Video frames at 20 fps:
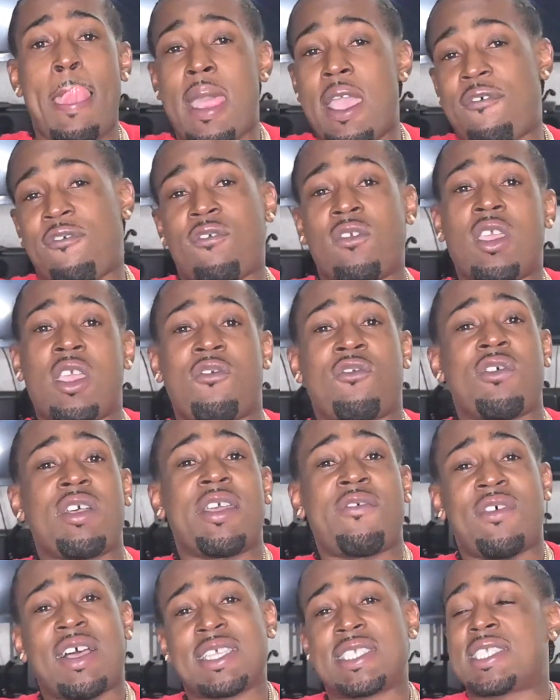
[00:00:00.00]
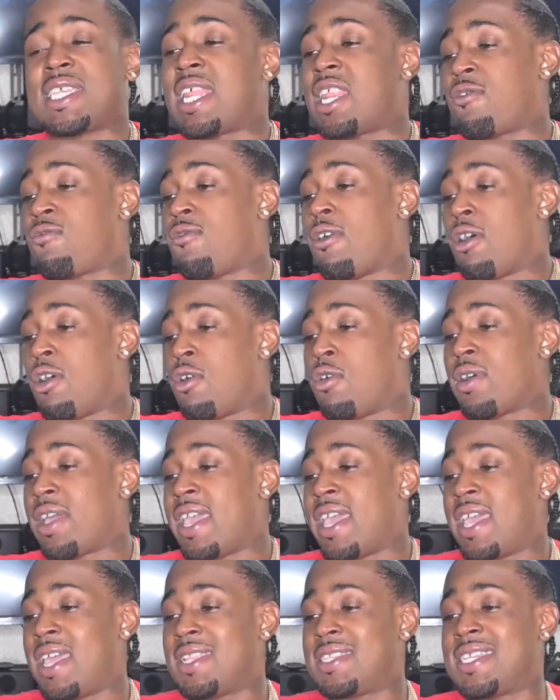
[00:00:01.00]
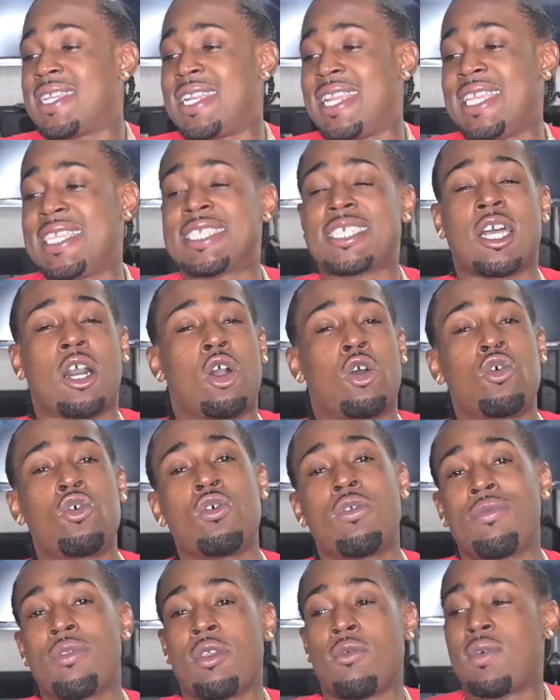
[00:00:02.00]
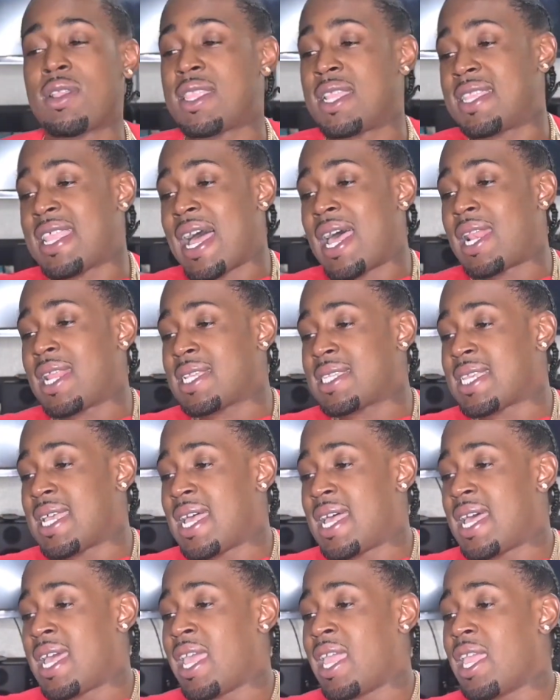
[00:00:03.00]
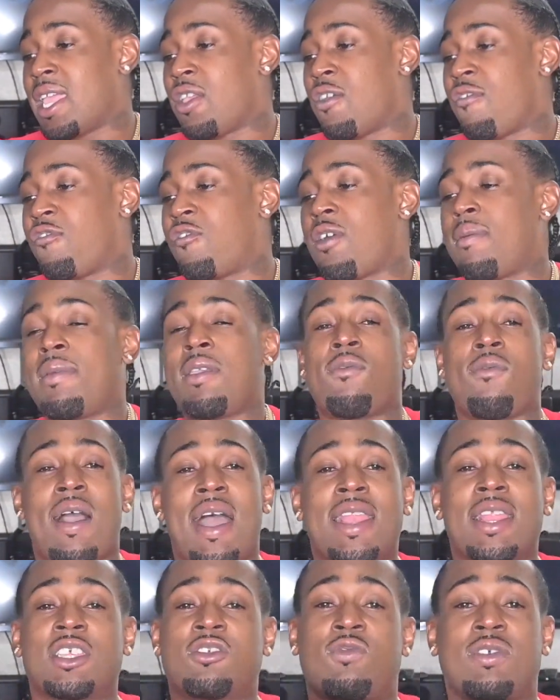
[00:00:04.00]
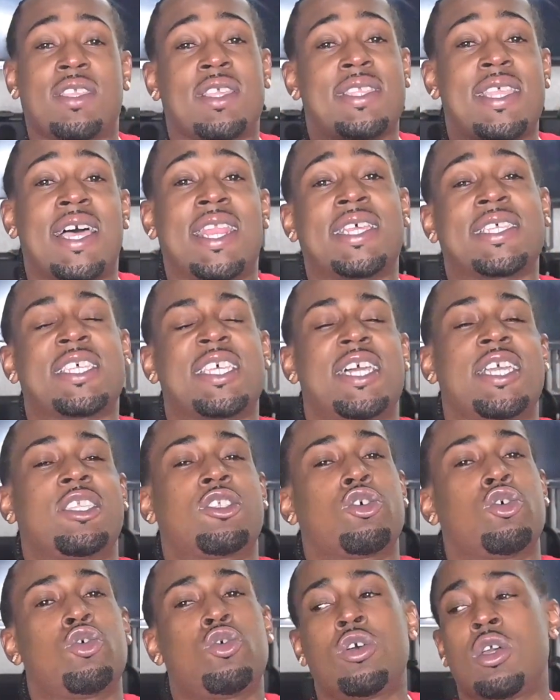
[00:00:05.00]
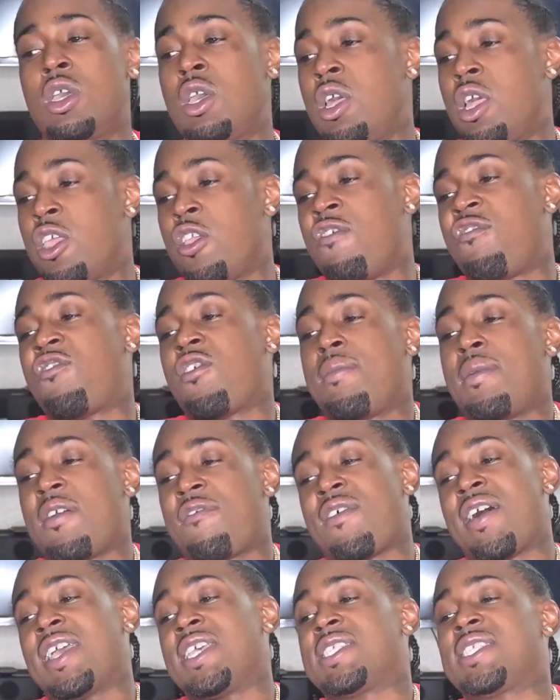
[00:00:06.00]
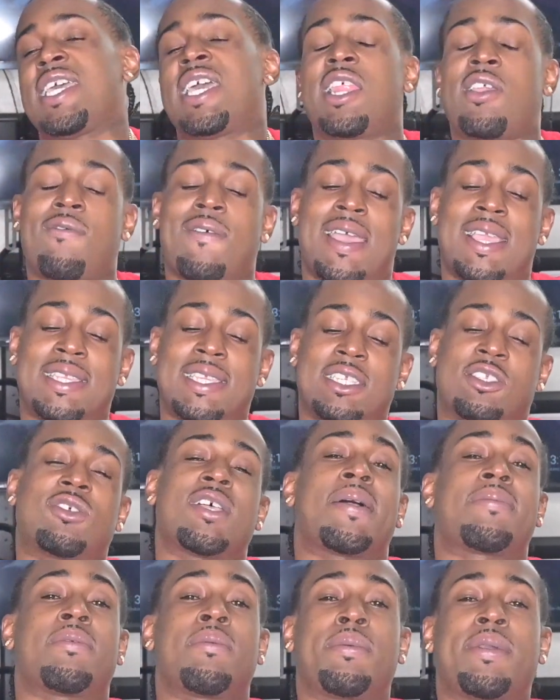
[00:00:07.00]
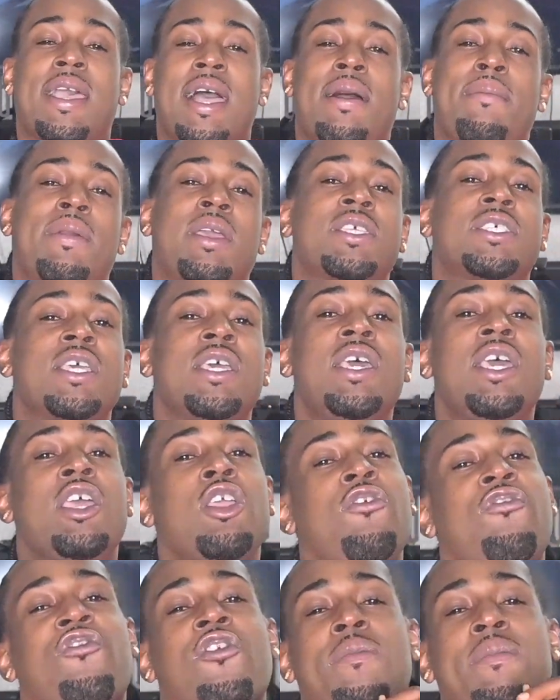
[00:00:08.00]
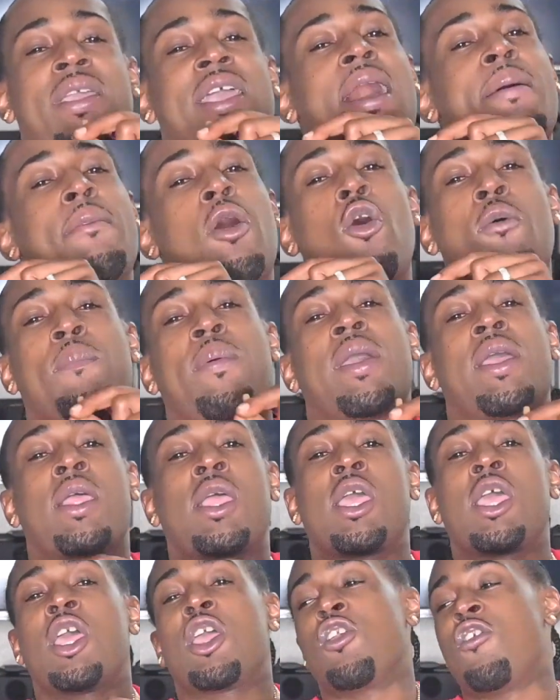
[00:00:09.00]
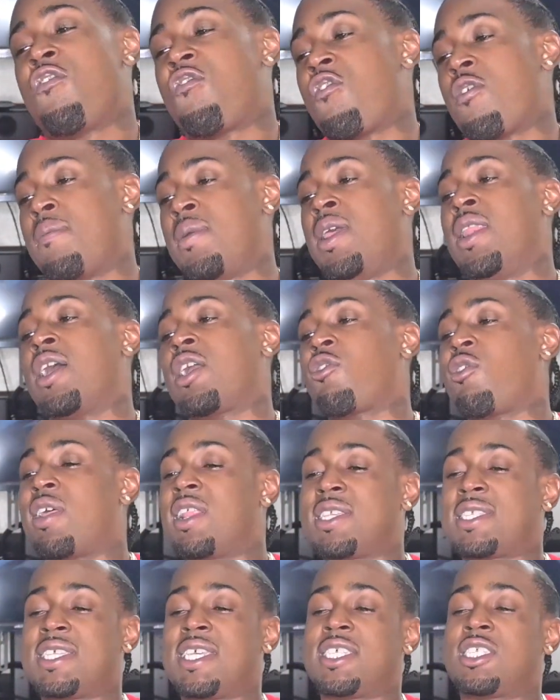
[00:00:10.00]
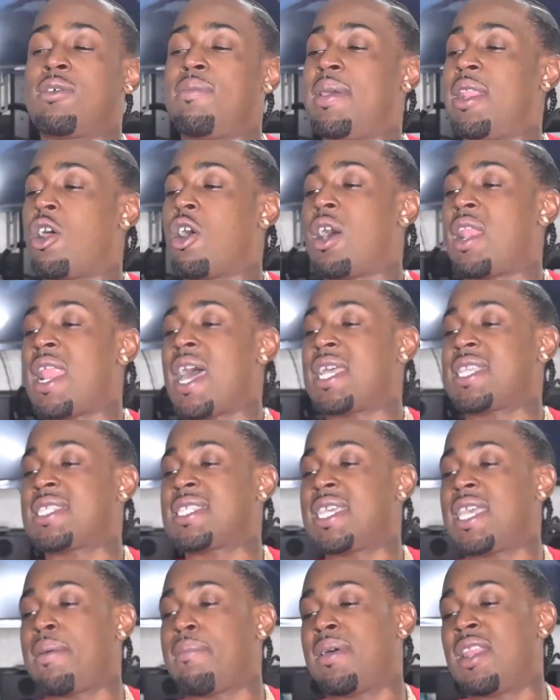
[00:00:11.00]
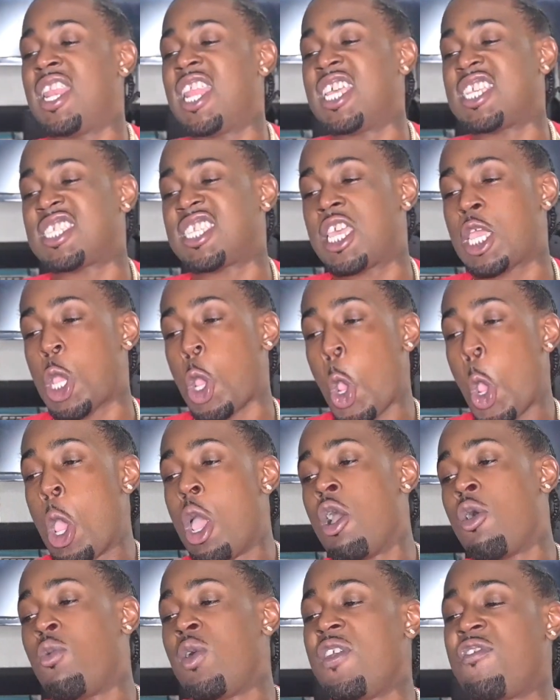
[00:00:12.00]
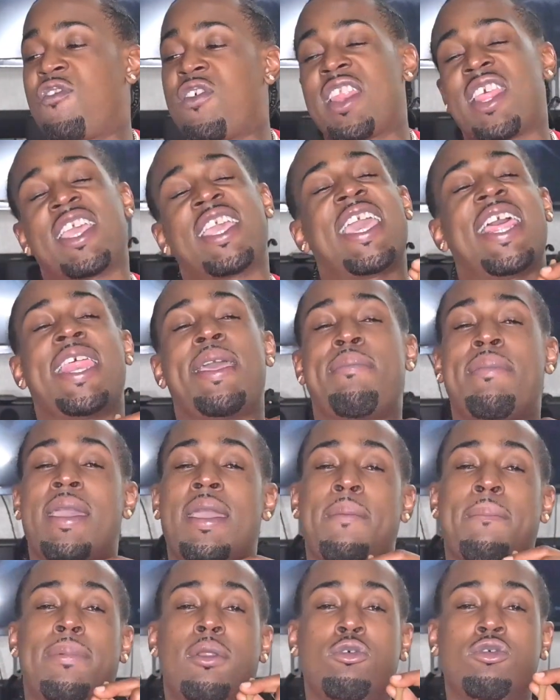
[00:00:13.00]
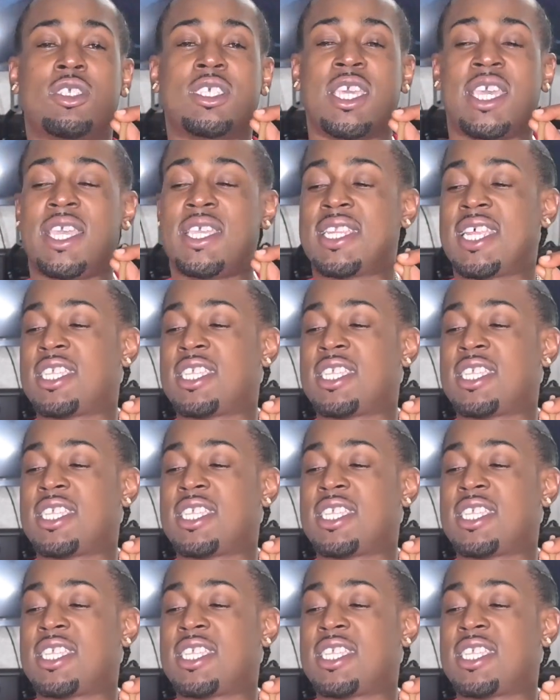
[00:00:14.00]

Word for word: if, if, if I said it wrong. And Jalisco with the dollar sign. You feel me? Ranas with the dollar sign too. You feel me? If I ain't saying it right, just drop them comments. You feel me? I'm open, you feel me, to criticism and all that shit. But listen, we finna get it, man. Blue Cheese,